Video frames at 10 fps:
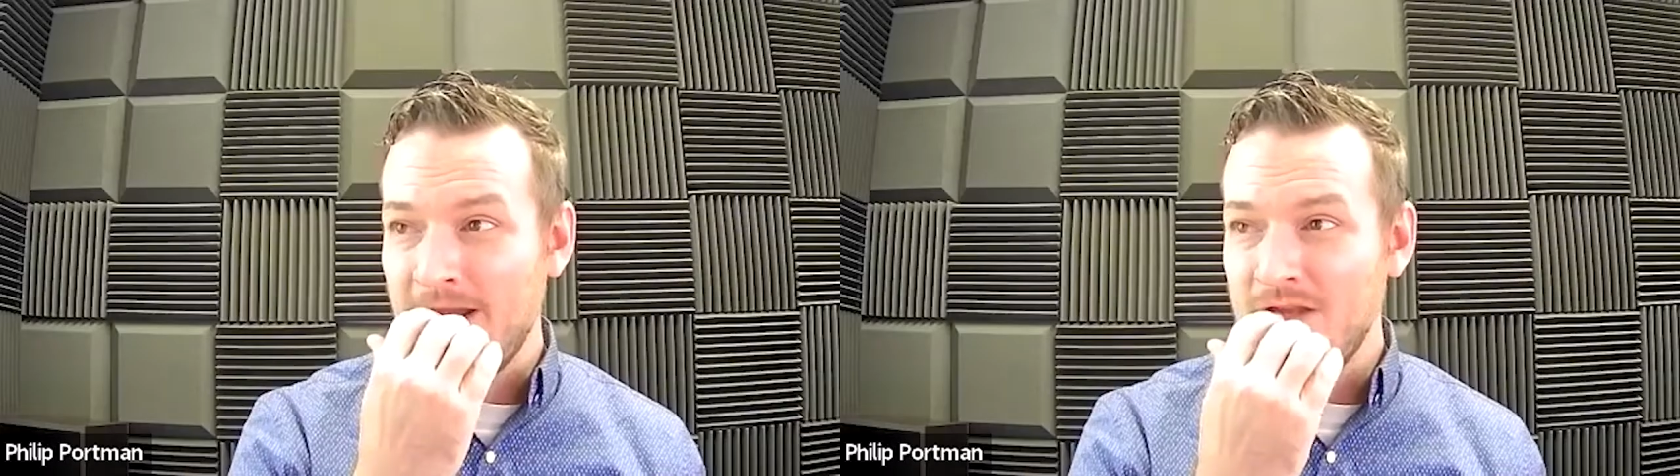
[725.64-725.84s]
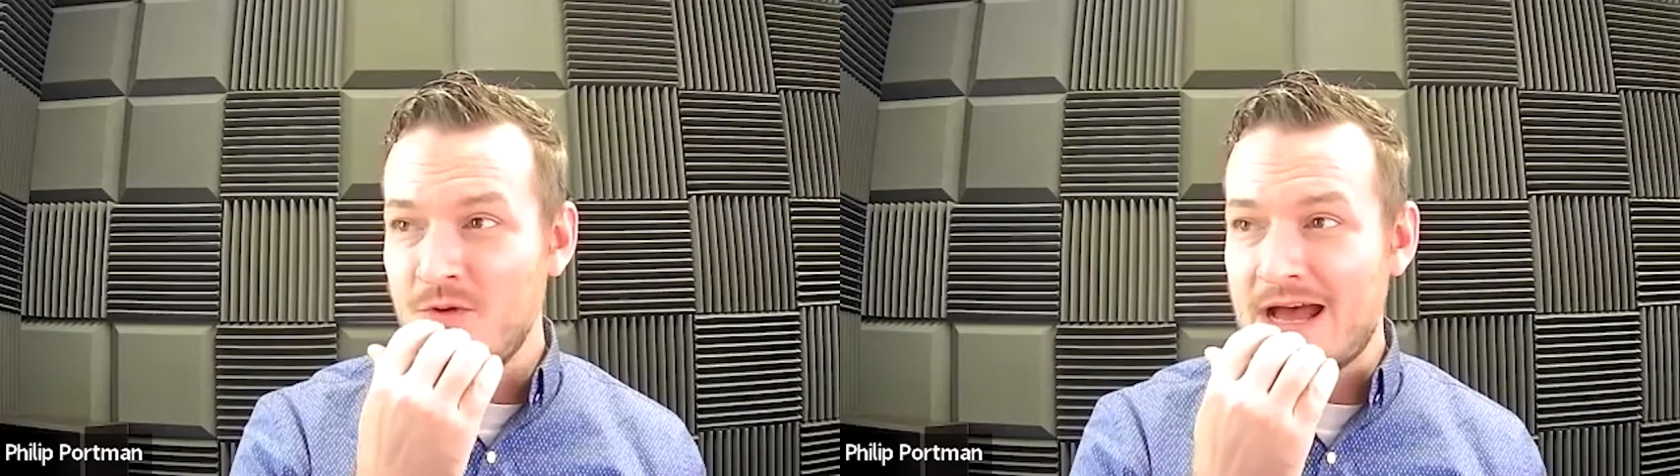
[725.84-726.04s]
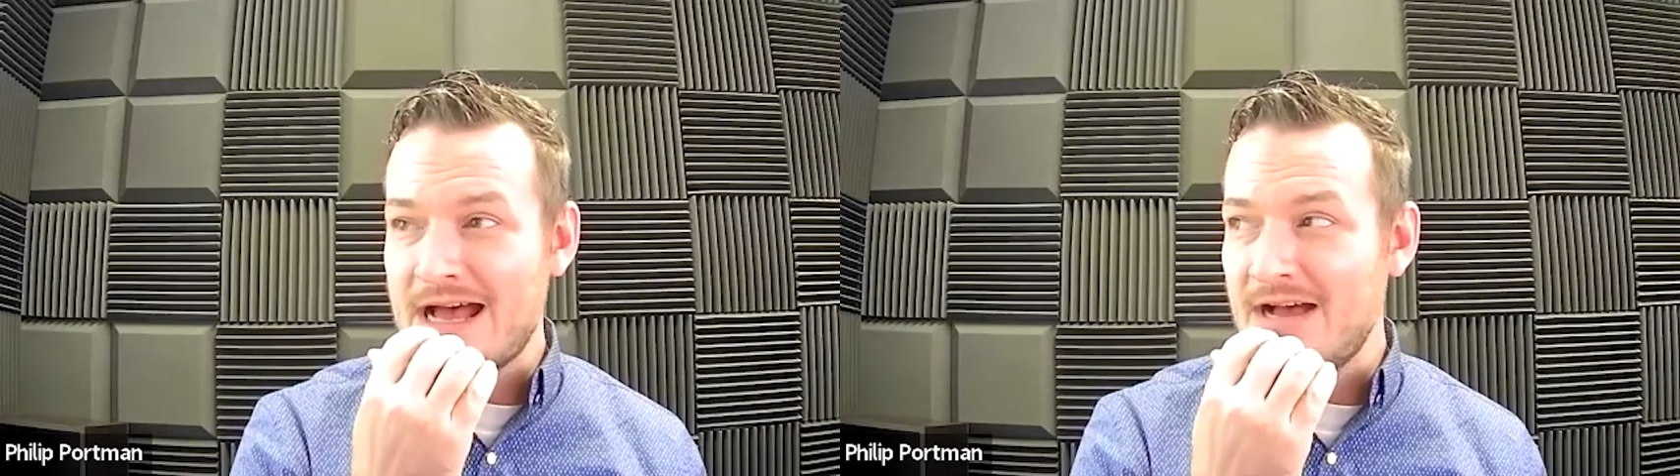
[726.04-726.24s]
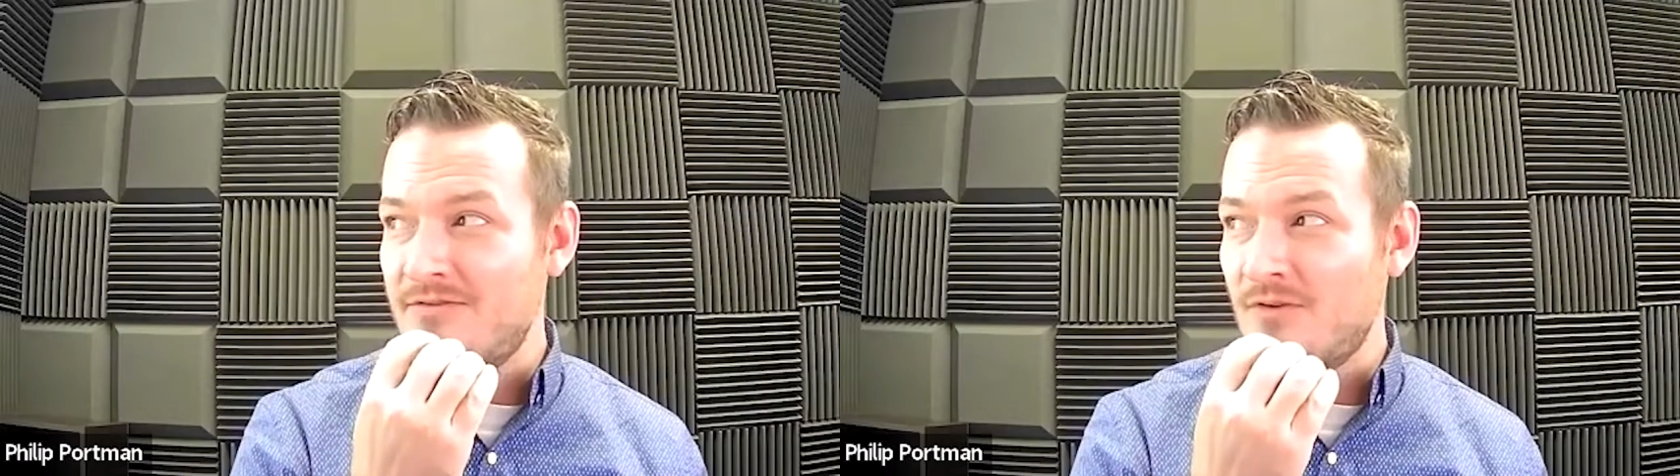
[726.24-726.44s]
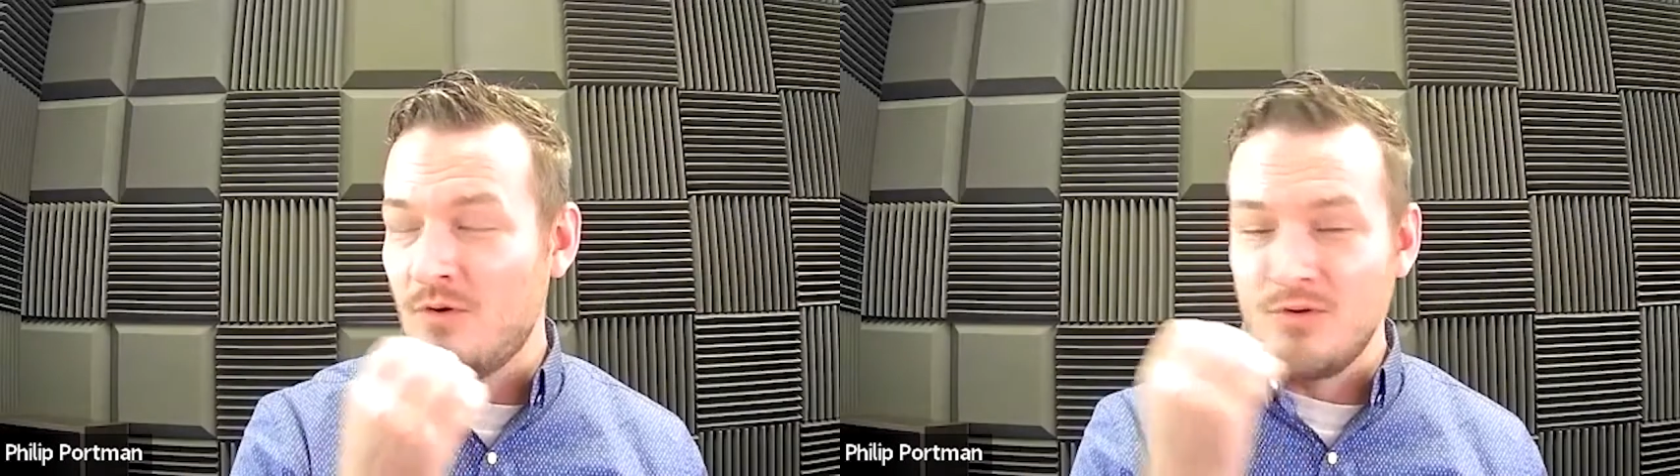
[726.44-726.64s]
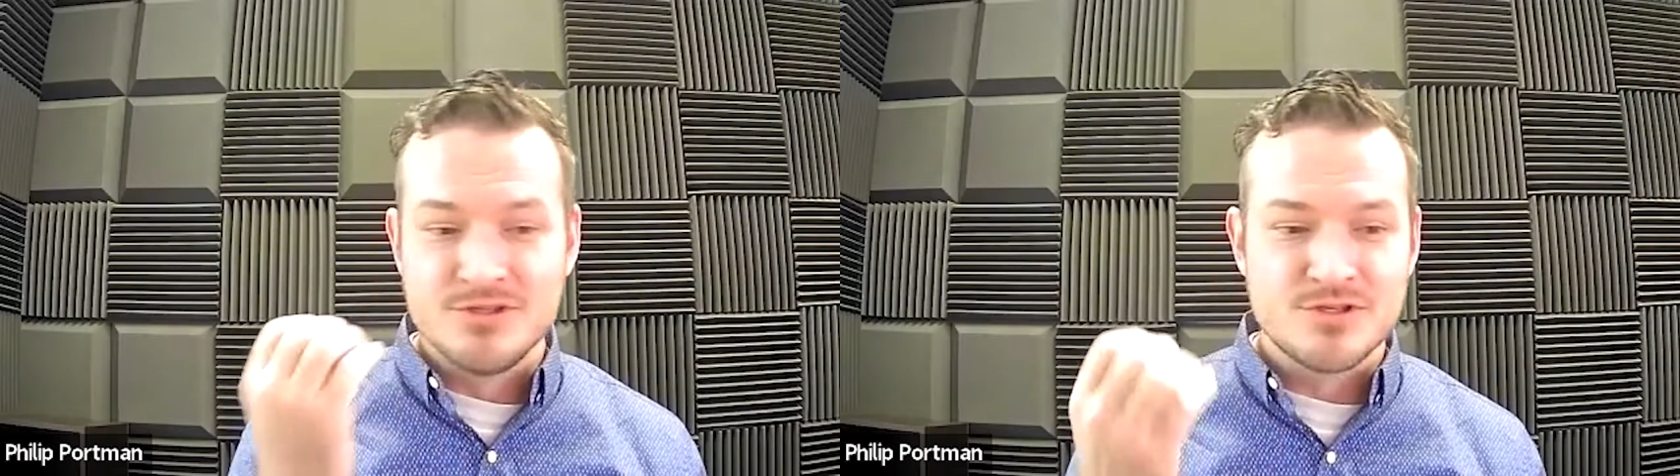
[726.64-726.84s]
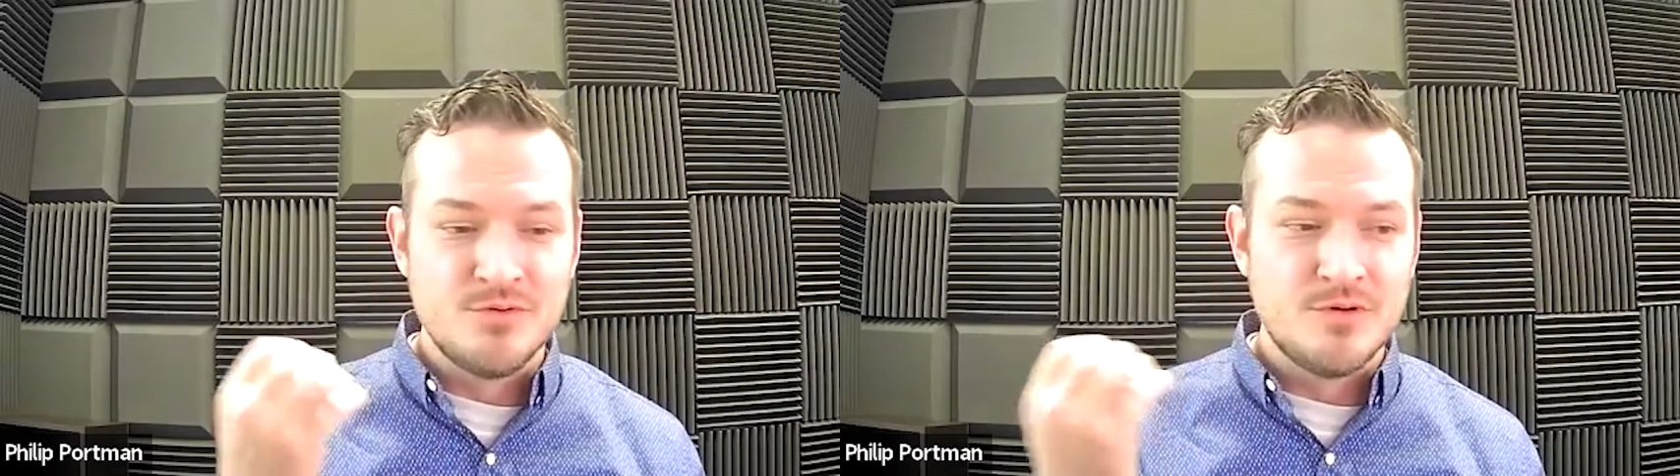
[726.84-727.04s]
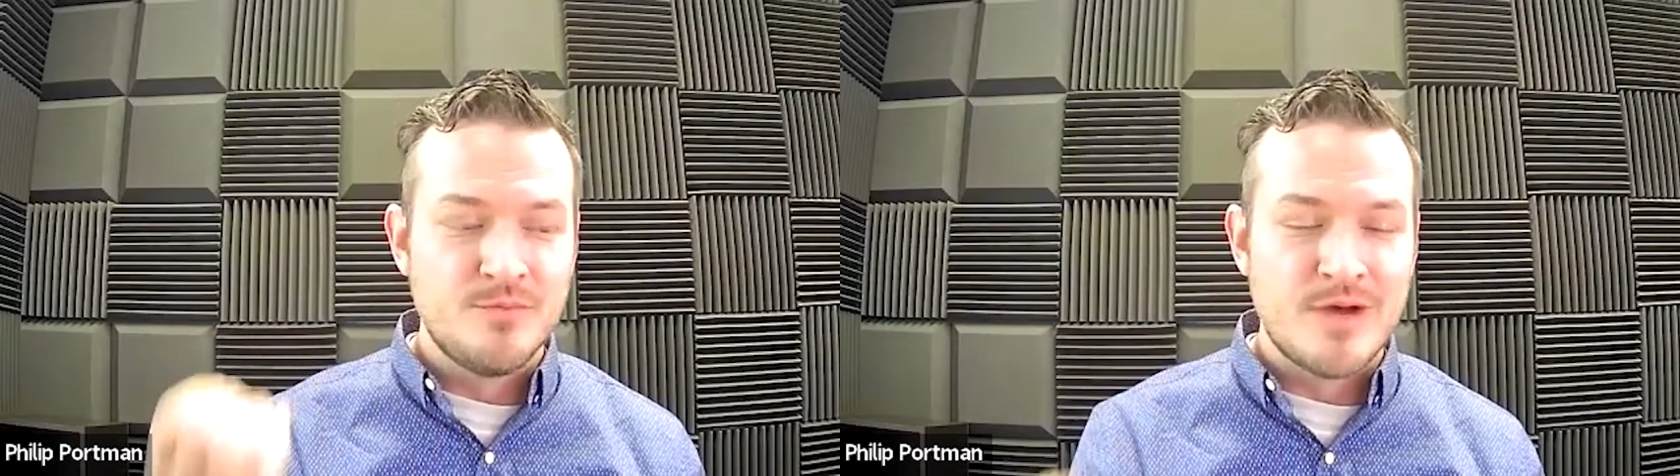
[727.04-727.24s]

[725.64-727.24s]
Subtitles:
you have old school